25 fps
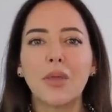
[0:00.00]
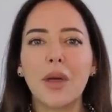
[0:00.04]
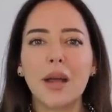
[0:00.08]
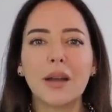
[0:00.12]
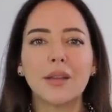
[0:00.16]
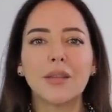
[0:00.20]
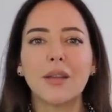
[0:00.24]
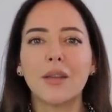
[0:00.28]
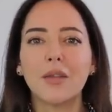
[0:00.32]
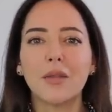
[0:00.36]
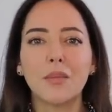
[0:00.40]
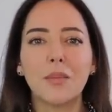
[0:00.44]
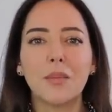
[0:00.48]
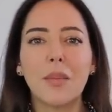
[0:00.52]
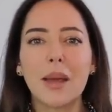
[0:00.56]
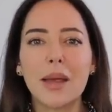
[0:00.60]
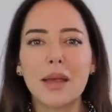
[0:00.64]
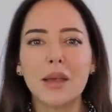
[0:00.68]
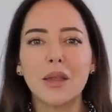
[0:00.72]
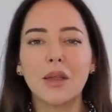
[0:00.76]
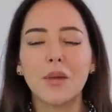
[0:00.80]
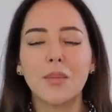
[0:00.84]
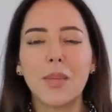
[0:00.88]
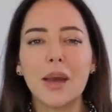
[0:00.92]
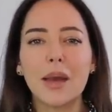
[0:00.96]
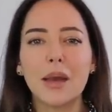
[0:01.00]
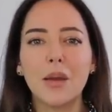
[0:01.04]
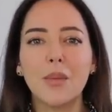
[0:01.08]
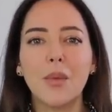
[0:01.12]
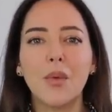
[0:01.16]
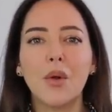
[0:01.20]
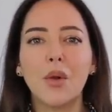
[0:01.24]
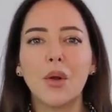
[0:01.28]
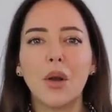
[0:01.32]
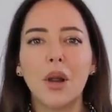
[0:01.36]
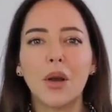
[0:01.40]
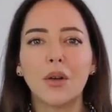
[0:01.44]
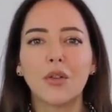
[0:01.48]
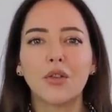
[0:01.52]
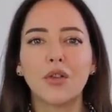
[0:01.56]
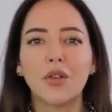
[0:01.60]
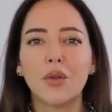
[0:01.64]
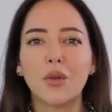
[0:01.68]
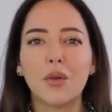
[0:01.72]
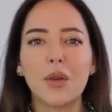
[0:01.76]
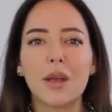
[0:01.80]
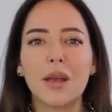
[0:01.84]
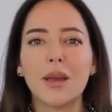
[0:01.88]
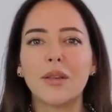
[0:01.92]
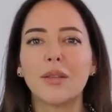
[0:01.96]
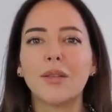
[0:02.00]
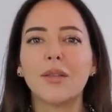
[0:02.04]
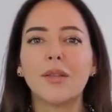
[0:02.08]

That doesn't make them any more luxurious.